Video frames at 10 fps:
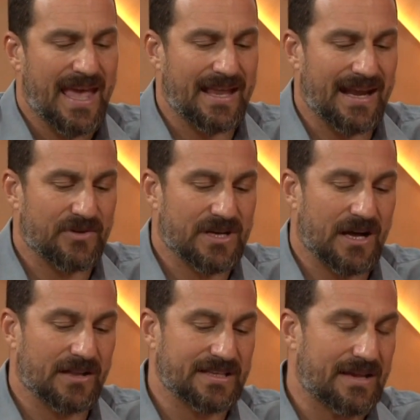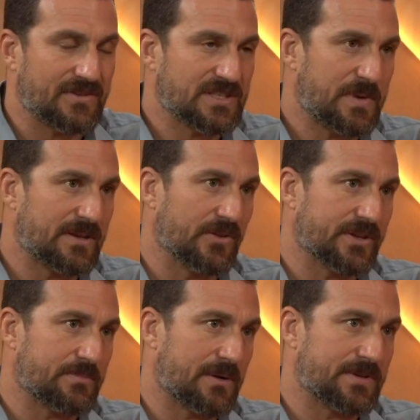And I have a colleague, David Spiegel, in
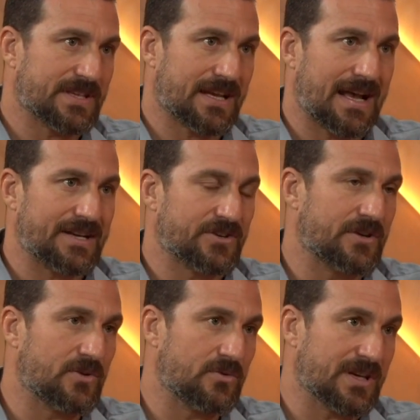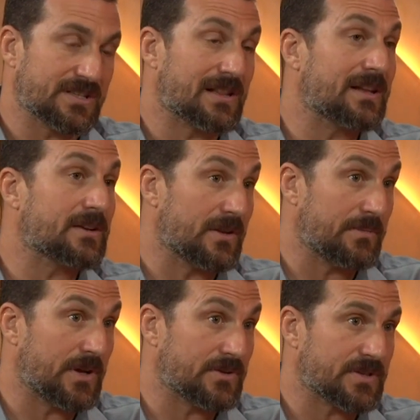the Department of Psychiatry who does clinical
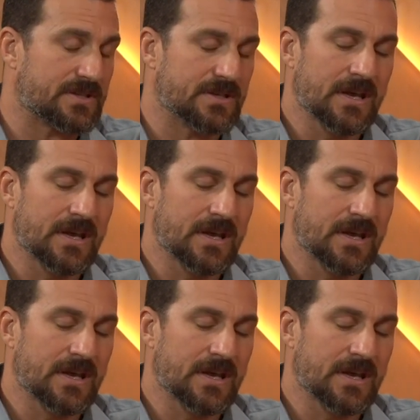hypnosis.